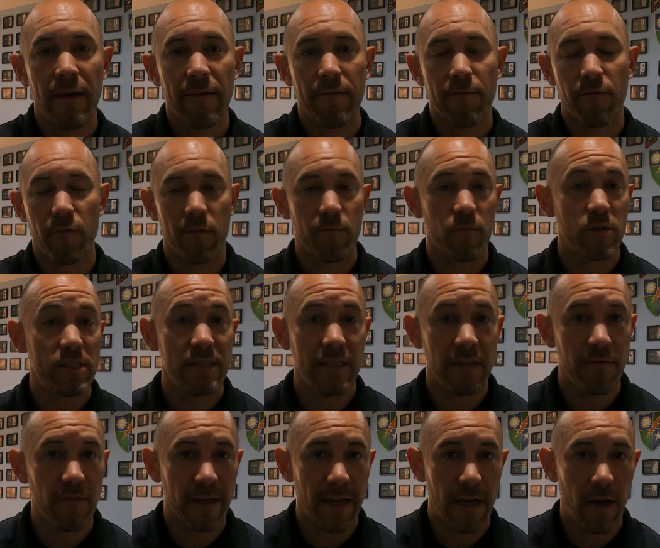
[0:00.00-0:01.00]
from
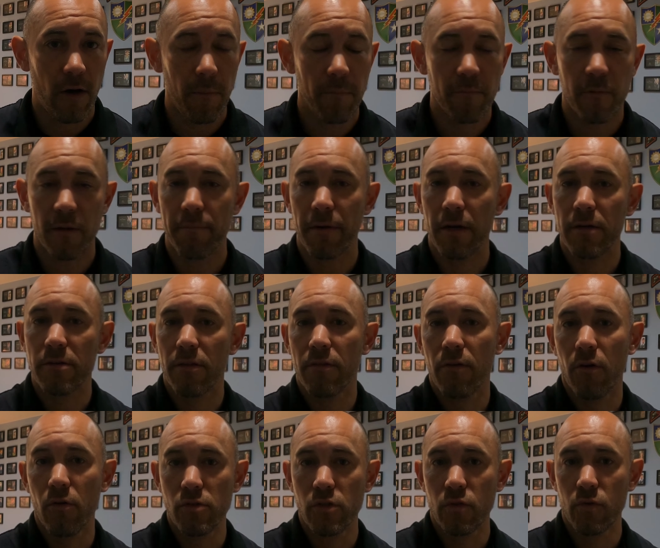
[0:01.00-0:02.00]
receiving help compared to
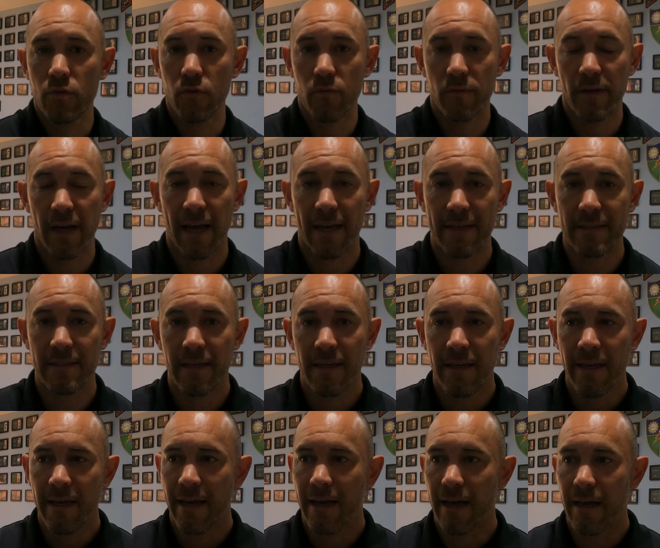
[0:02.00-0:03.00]
those who do not.
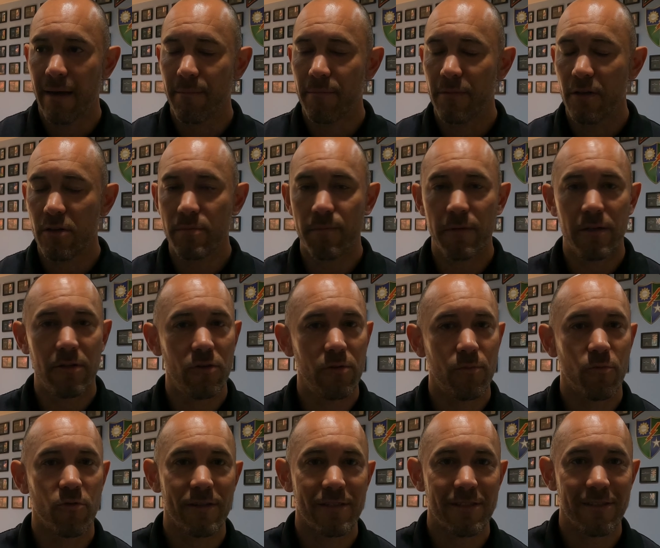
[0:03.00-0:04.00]
There's been
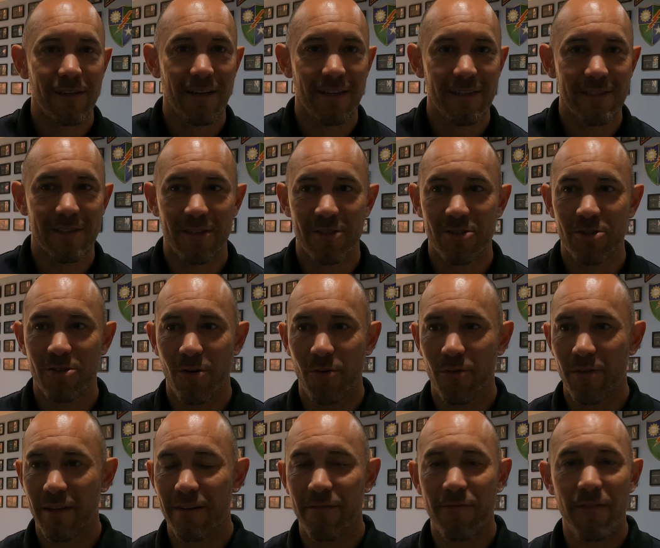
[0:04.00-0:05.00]
numerous studies that show
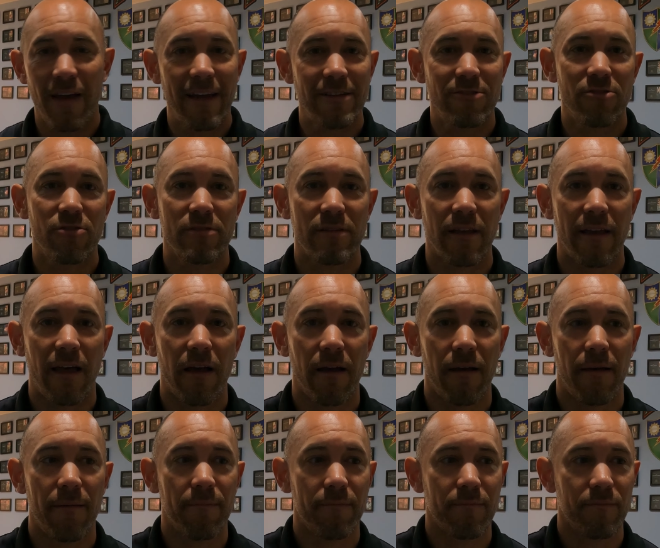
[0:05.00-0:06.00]
that advisors
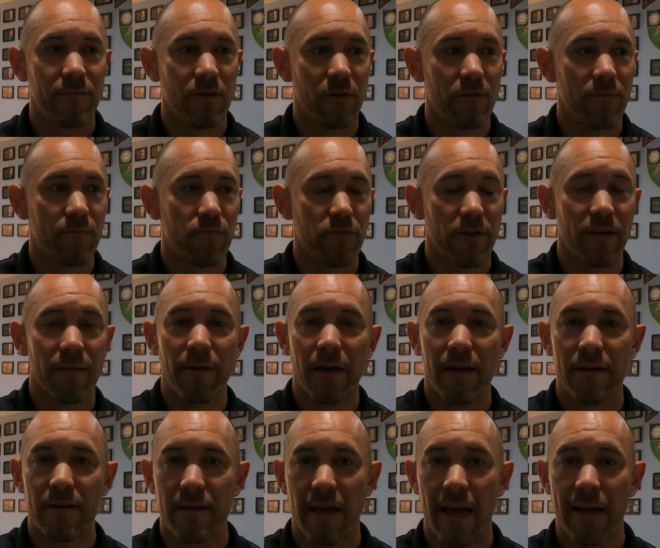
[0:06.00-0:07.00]
bring
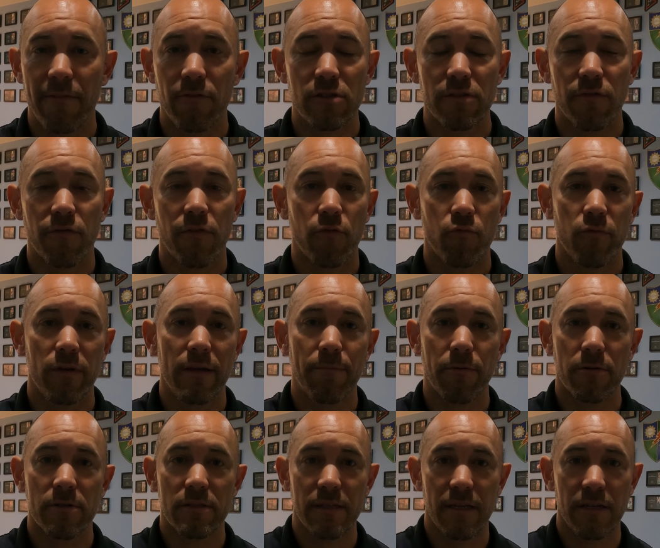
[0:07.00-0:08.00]
about an average of 3
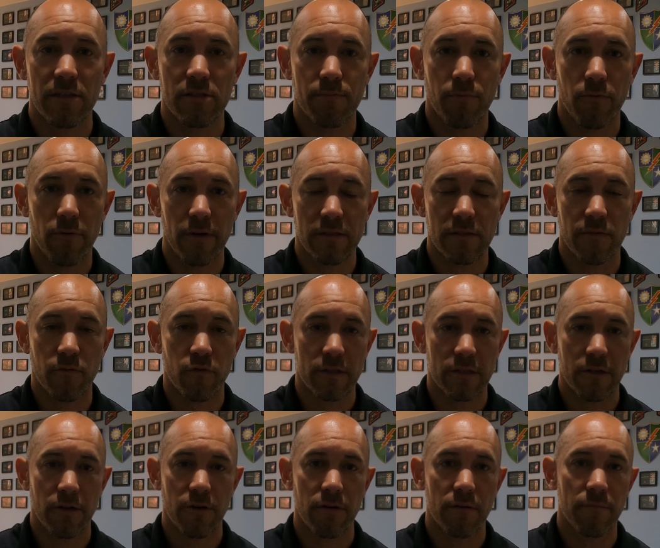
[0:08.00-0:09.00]
percentage points of
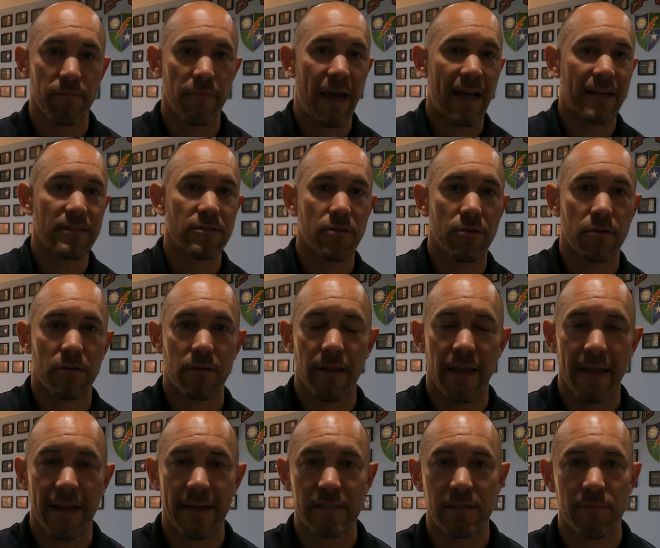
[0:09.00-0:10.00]
return back to their
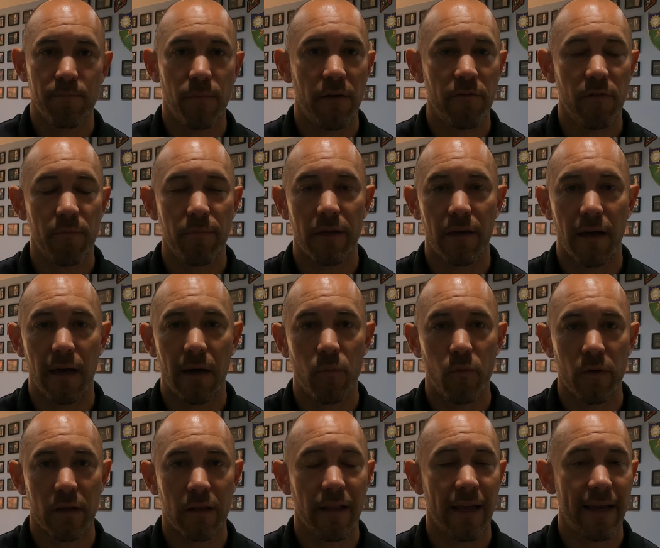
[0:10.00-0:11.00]
clients above and beyond
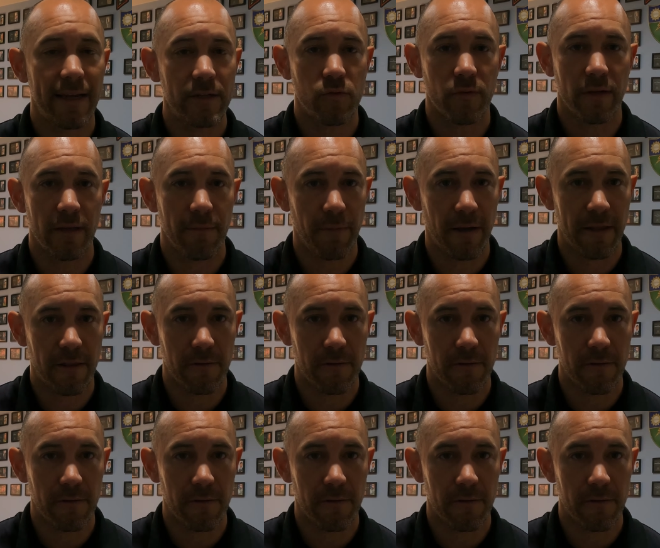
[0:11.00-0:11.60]
what clients would get by